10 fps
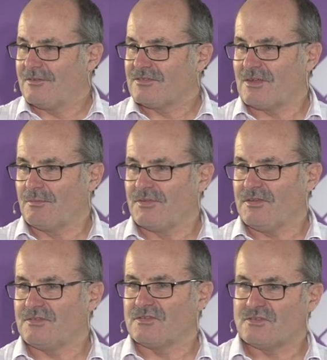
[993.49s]
some of
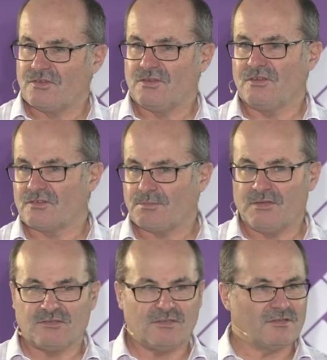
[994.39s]
these insidious
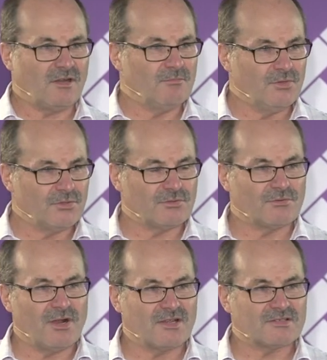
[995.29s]
species like myrtle
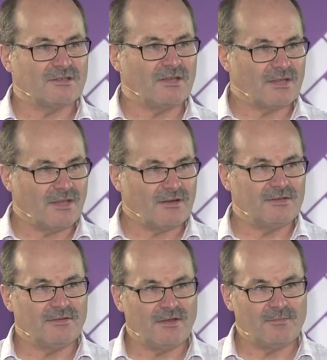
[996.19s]
rust, like curry
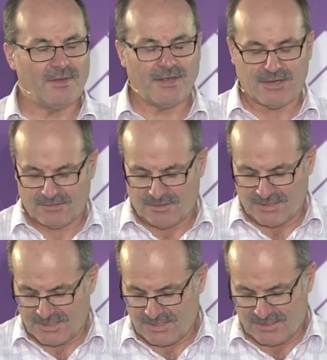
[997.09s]
dieback,
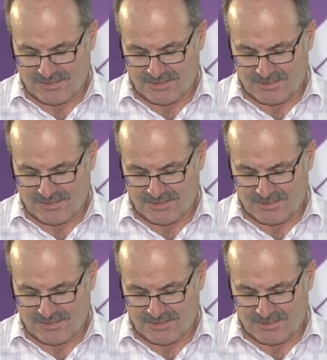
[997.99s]
like